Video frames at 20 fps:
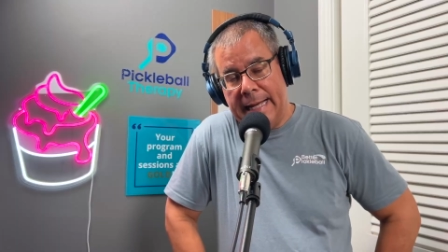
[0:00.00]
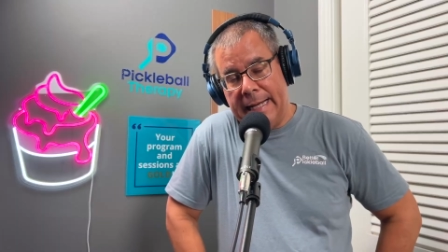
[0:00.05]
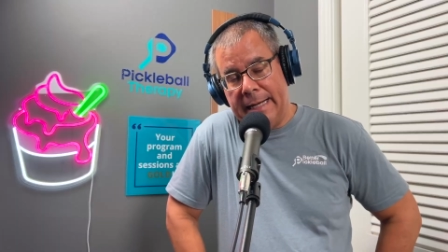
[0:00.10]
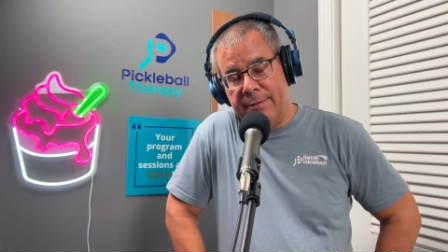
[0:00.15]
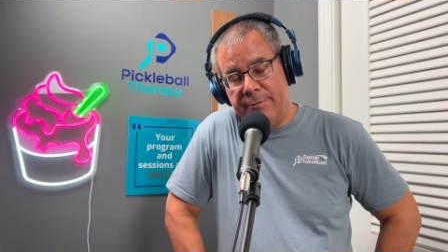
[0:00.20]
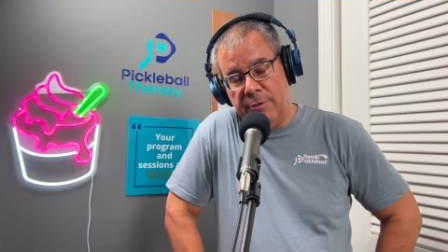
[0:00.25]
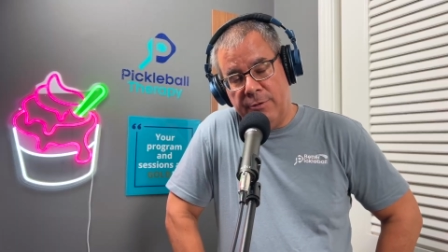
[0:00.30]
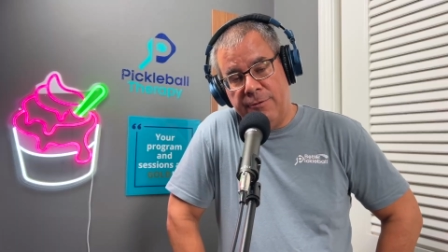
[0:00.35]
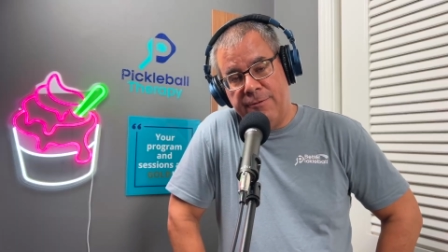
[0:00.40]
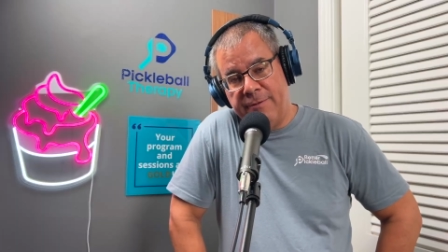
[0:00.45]

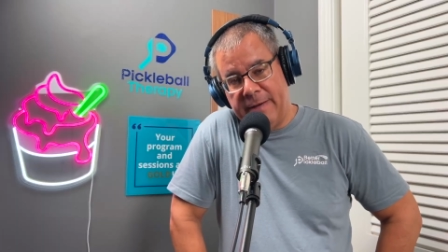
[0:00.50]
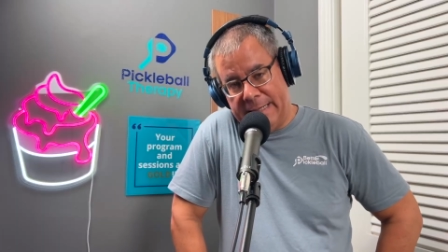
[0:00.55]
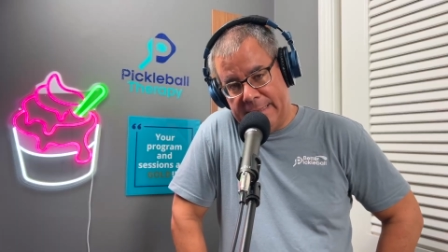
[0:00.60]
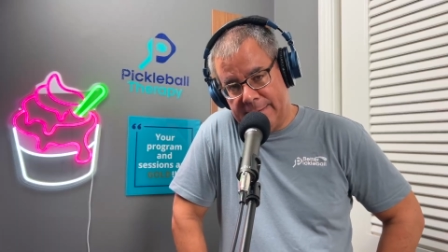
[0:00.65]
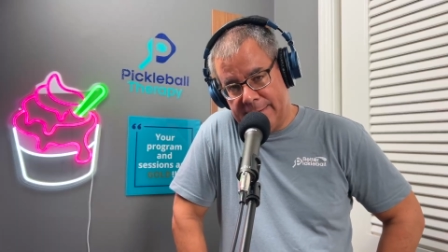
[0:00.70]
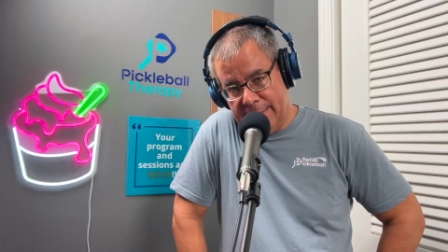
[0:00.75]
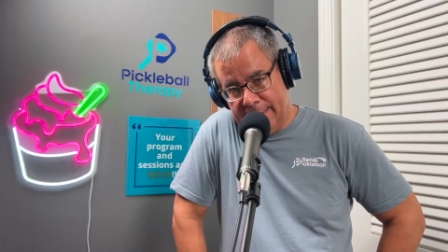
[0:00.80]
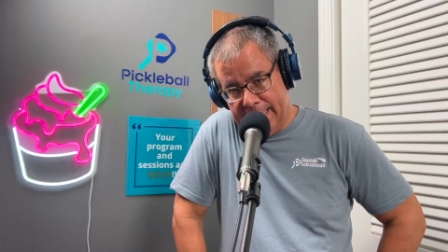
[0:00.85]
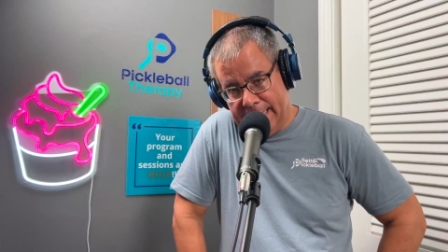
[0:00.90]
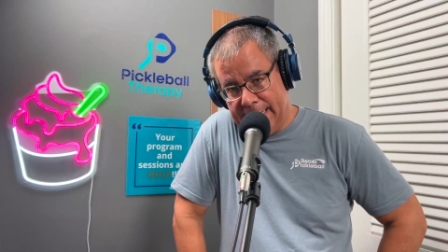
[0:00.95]
if you
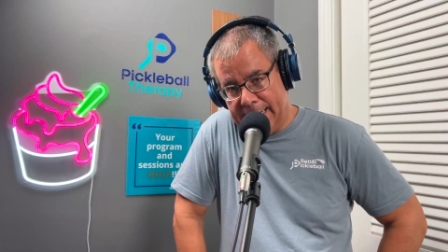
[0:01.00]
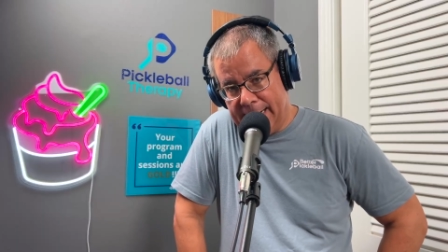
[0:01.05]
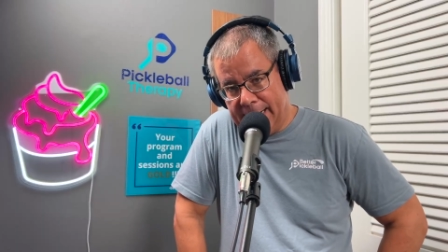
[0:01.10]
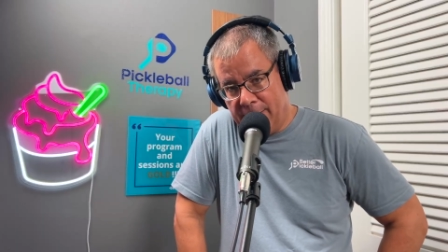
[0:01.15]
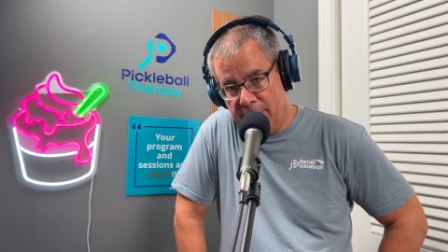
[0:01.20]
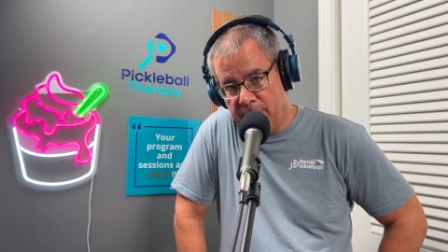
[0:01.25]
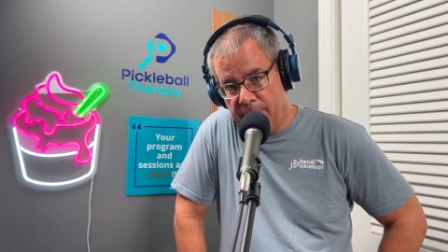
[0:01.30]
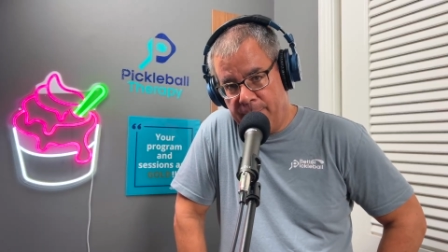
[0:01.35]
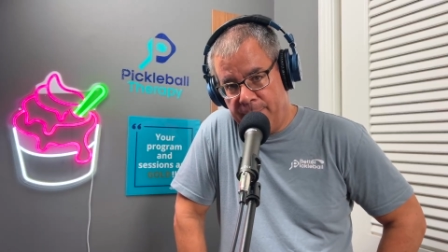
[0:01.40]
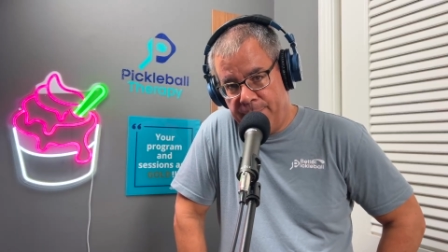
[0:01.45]
fix the latent
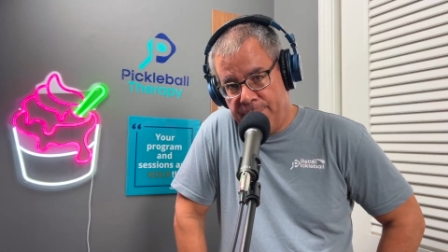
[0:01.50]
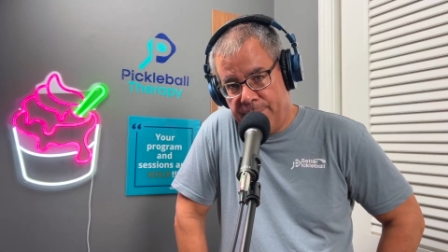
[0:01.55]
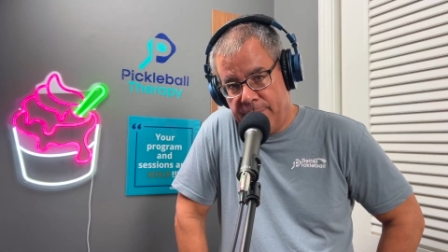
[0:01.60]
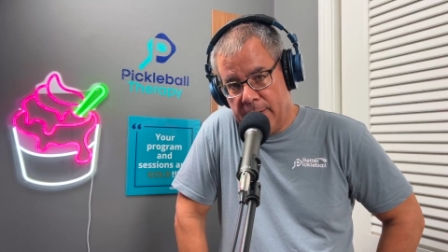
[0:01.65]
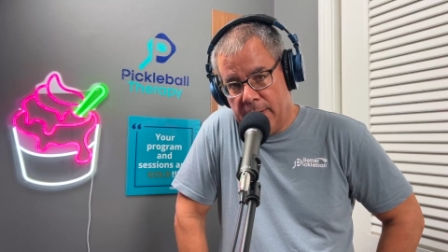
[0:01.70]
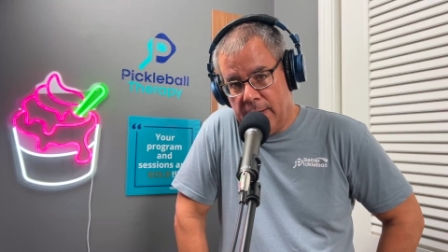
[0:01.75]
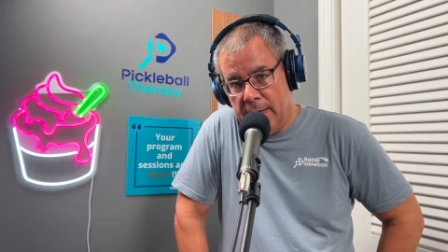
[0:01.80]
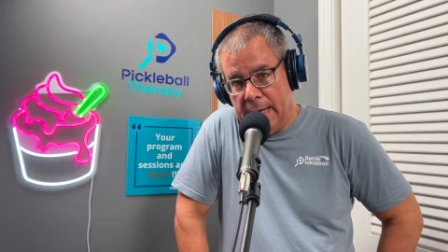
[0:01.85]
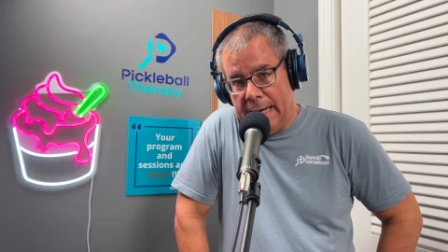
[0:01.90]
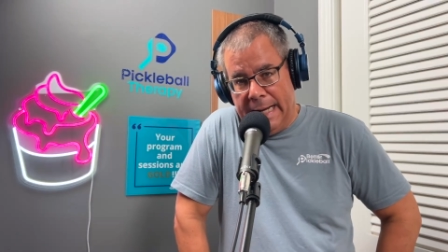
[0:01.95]
error.
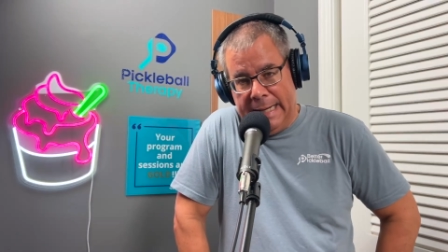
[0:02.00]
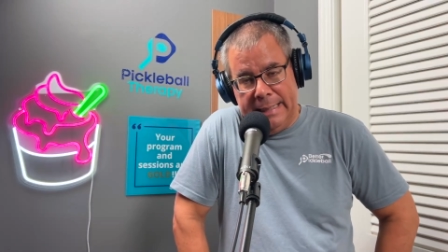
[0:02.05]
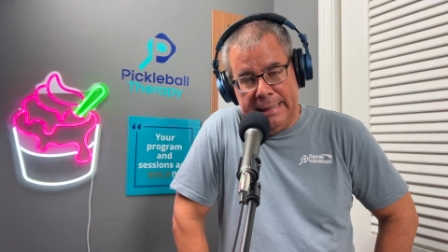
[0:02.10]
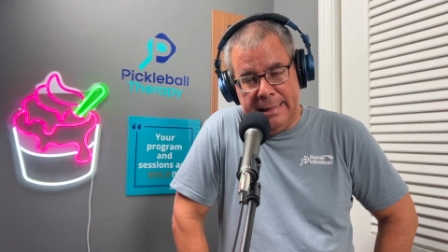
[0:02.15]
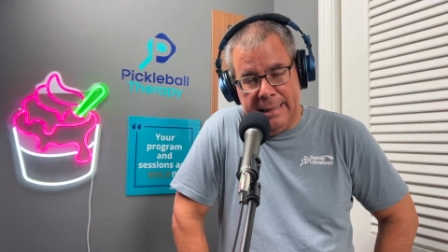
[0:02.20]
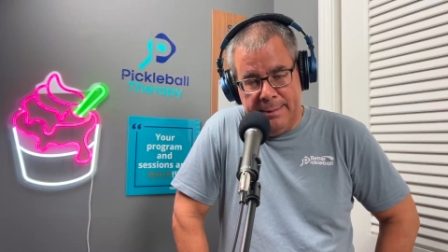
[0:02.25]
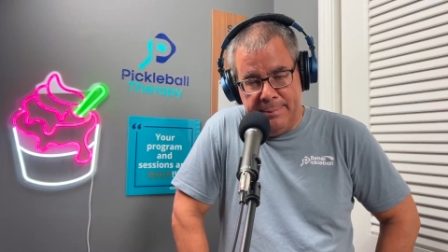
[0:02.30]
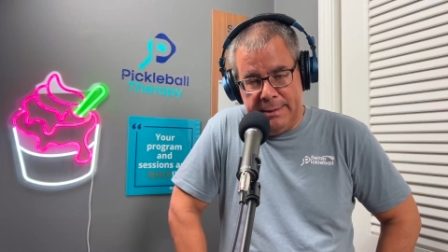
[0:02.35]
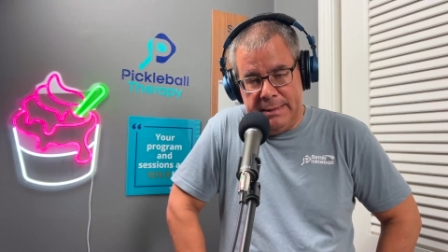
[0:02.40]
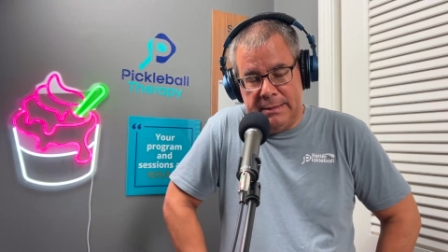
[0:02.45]
And
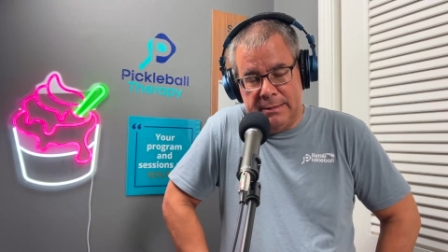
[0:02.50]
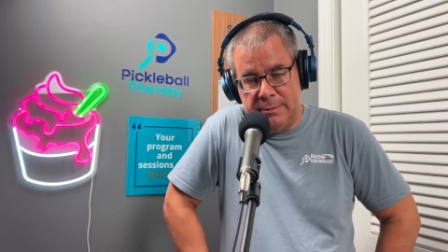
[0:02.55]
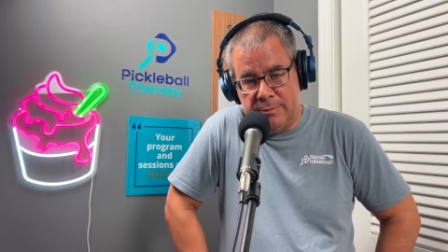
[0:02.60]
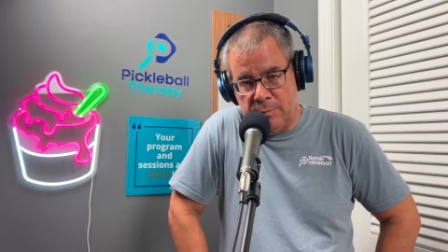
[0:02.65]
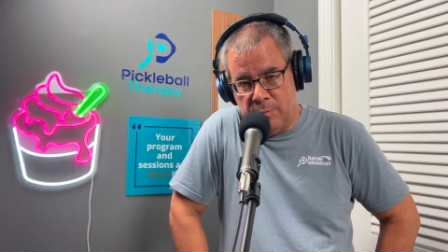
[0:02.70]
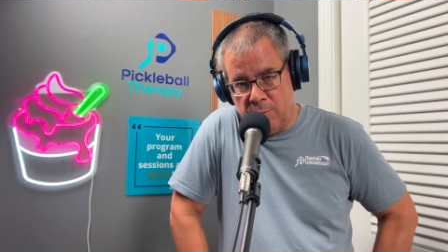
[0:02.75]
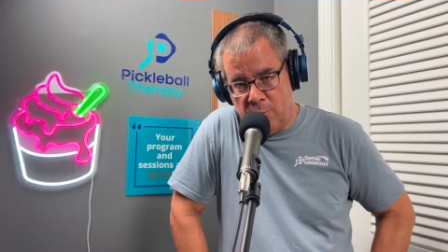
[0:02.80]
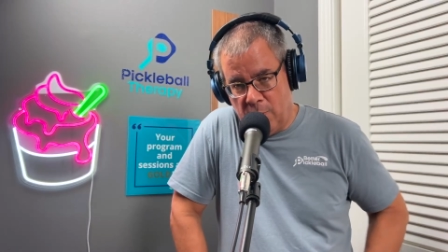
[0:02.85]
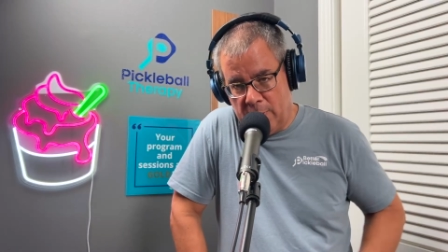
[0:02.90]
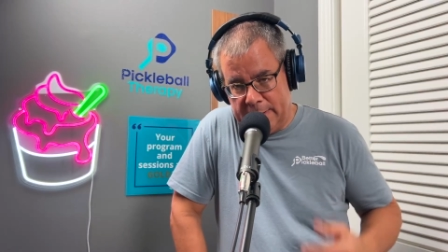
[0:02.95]
let me
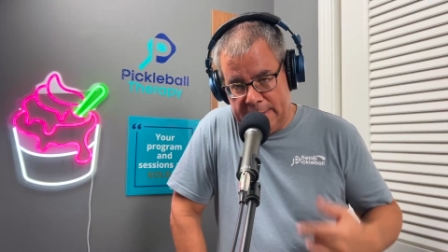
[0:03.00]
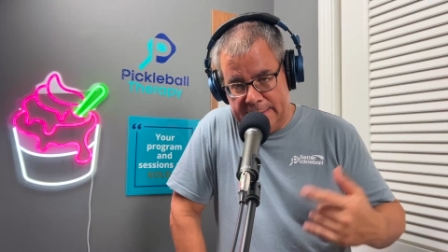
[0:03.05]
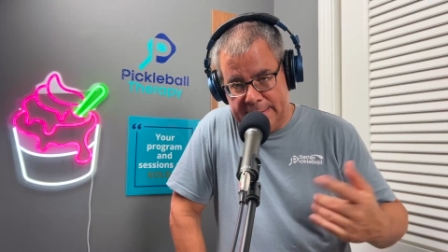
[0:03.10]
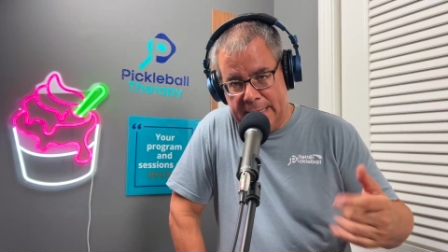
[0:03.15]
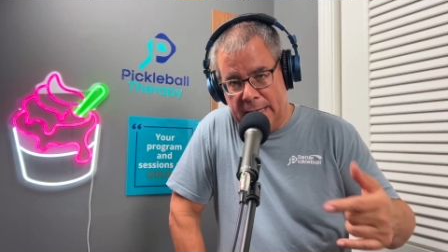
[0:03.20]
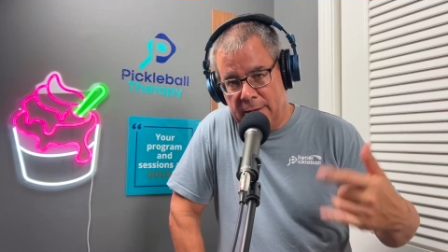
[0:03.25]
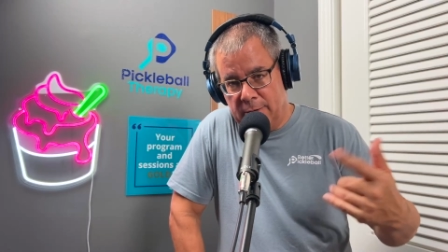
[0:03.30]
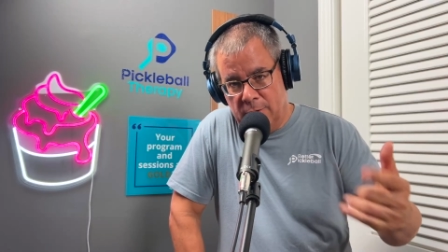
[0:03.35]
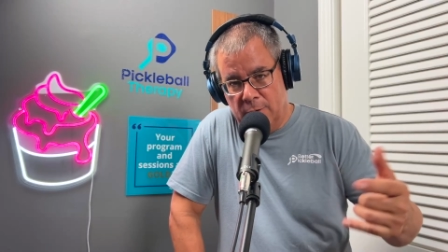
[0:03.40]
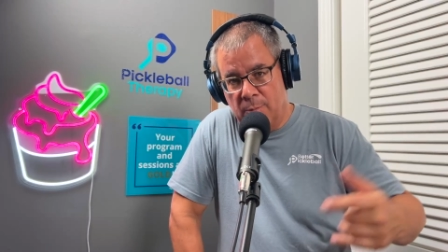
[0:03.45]
just work this
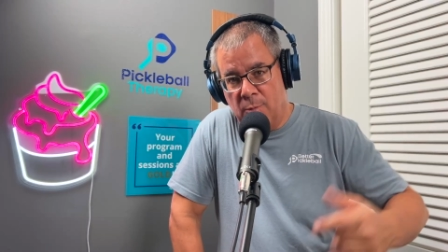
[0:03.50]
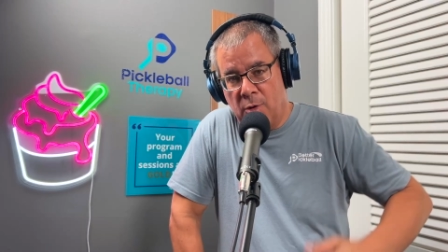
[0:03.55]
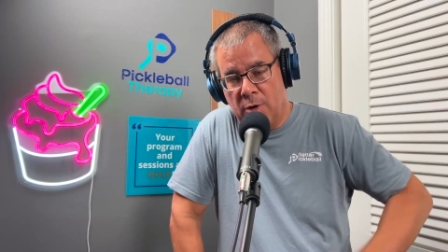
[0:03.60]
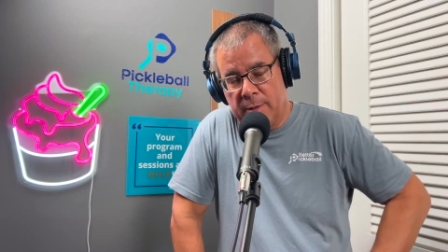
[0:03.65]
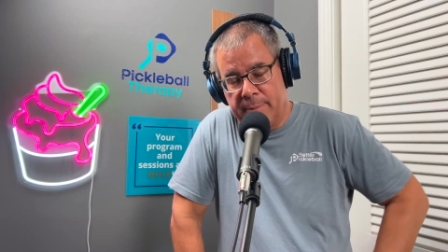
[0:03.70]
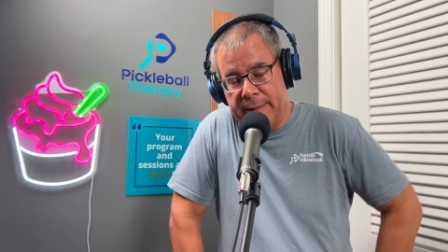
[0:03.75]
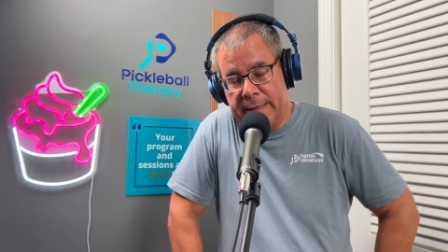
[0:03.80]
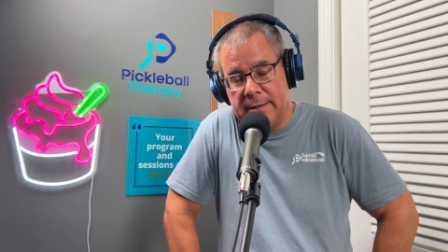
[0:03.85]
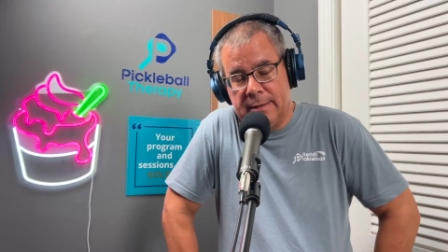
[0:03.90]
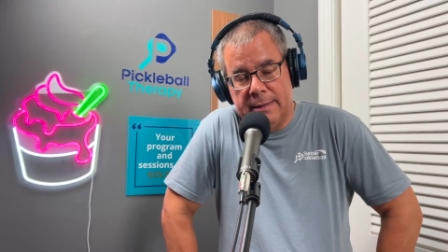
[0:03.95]
out a little more
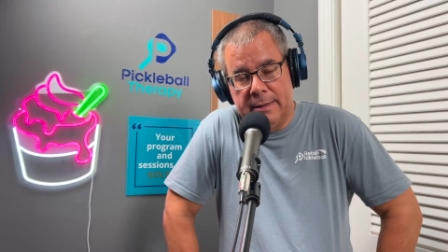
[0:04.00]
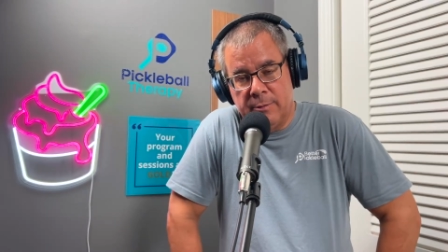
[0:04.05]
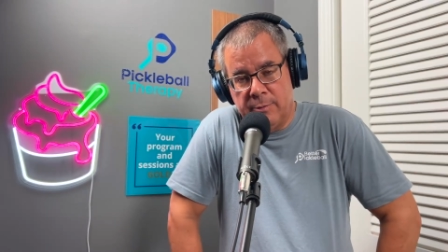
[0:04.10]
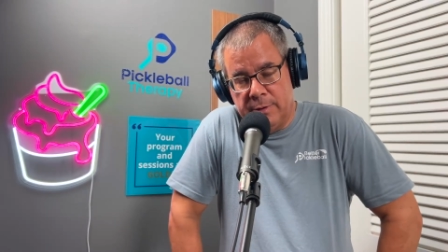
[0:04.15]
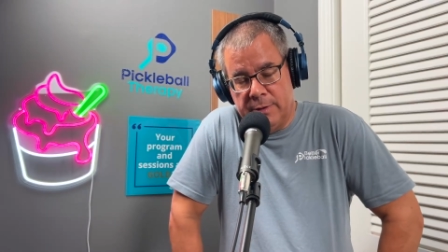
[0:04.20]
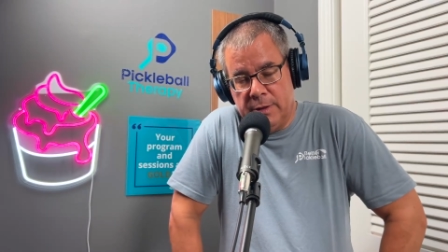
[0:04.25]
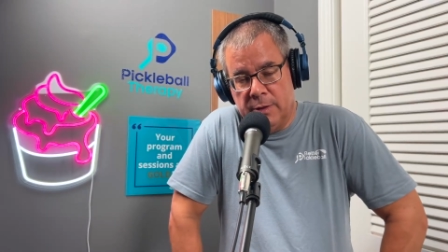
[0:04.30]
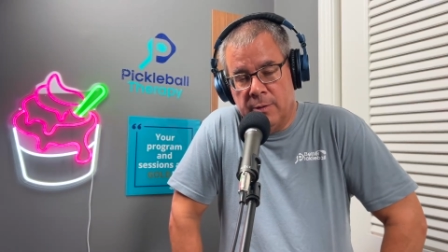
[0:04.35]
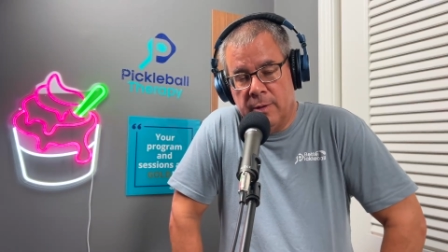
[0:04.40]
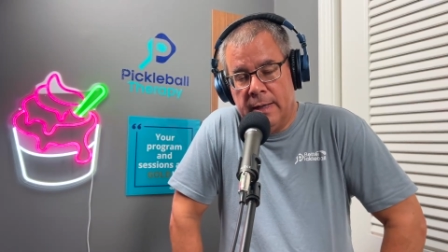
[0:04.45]
to be clear
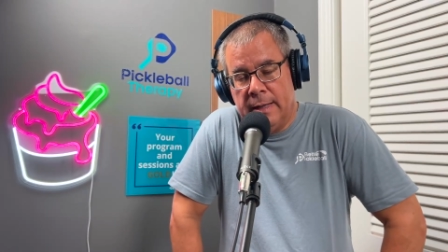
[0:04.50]
with you.